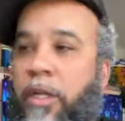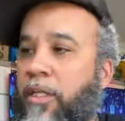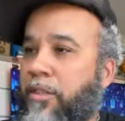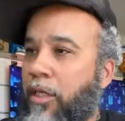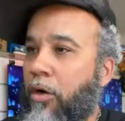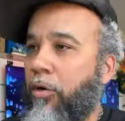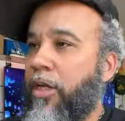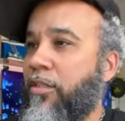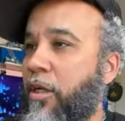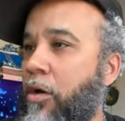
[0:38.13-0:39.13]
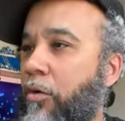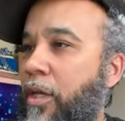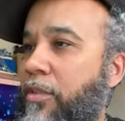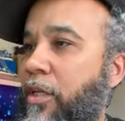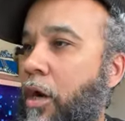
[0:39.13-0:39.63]
Let's go, let's go,
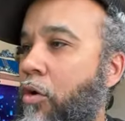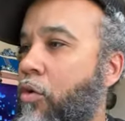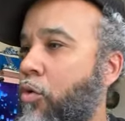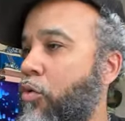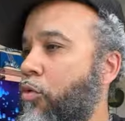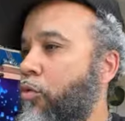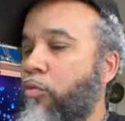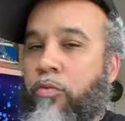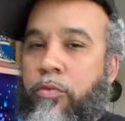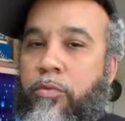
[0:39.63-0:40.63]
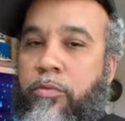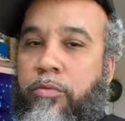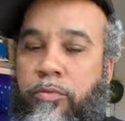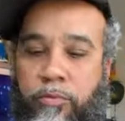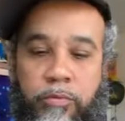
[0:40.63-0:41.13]
let's go.
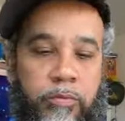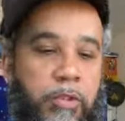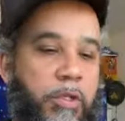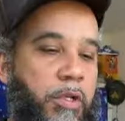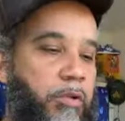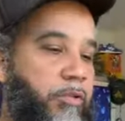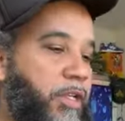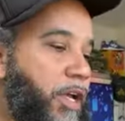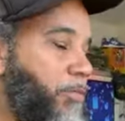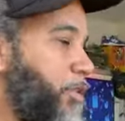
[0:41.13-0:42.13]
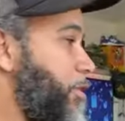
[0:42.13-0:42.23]
Time is